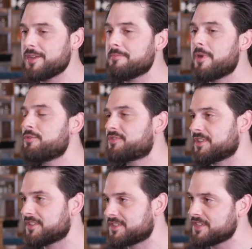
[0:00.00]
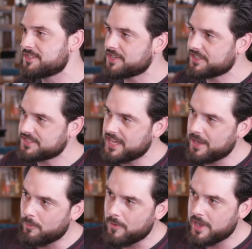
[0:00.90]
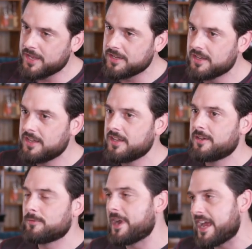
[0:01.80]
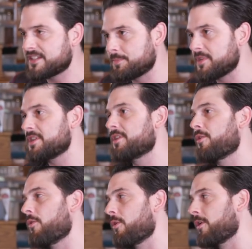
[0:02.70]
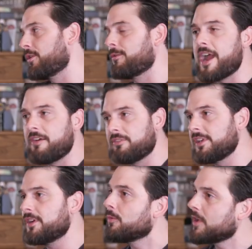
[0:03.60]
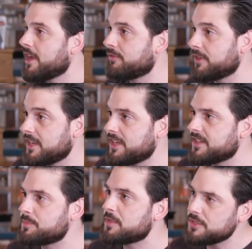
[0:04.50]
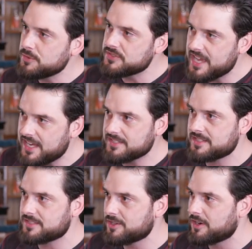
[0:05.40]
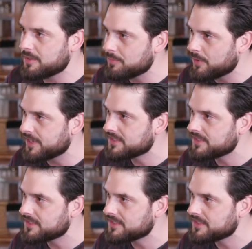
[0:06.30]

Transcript: emotions than just that one raspy or gravelly or whatever it is, but use that as the starting point.